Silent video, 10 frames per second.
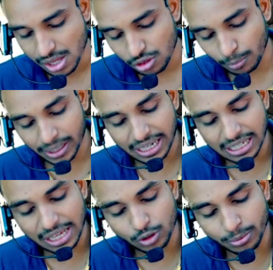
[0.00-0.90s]
So but
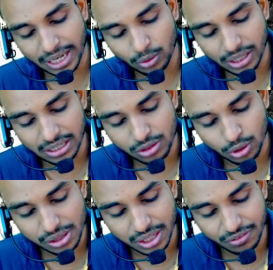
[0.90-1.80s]
that has to be regularly.
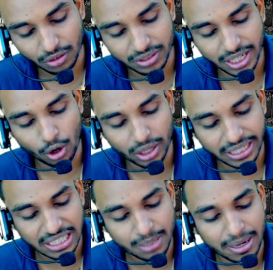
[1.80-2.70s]
So receipts of day or
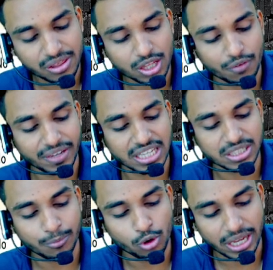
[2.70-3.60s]
daily balancing of cash
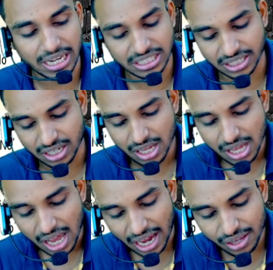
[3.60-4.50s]
book and ledger
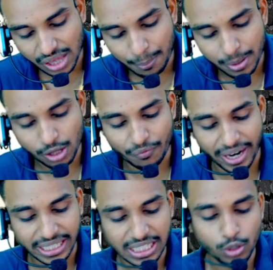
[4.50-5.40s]
are examples of
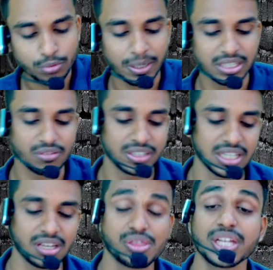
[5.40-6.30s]
widely used practice which
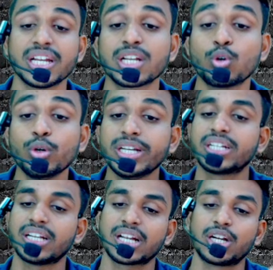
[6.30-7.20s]
are considered good
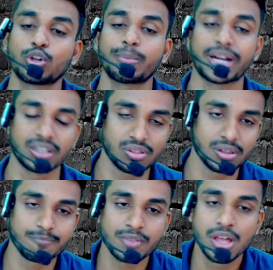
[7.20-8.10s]
internal control practice.
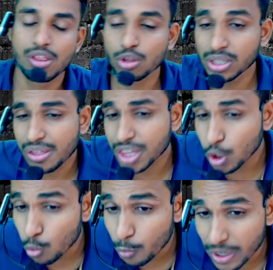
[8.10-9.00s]
So this
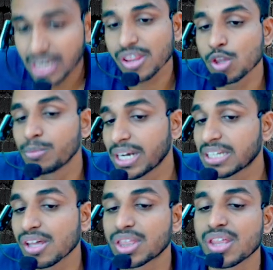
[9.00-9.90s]
you will assume that
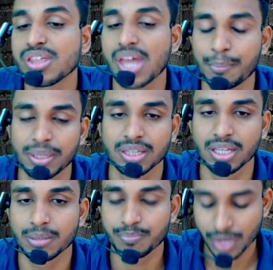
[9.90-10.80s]
yes, this is happening
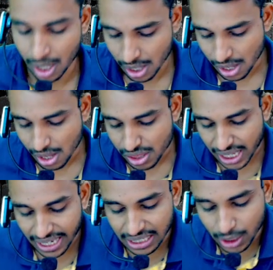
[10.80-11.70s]
there.
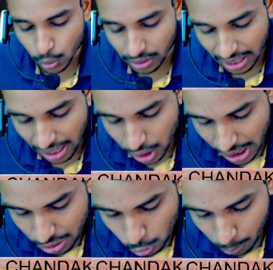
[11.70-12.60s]
Secondly, you will
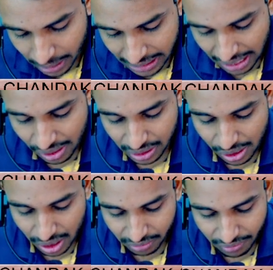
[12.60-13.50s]
assume that
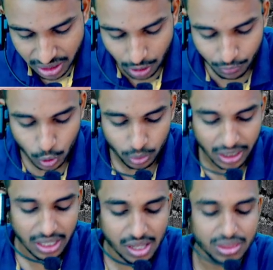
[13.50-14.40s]
extensive division of
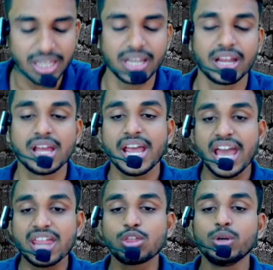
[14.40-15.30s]
duty is there.
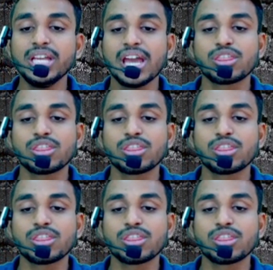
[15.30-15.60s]
SOD.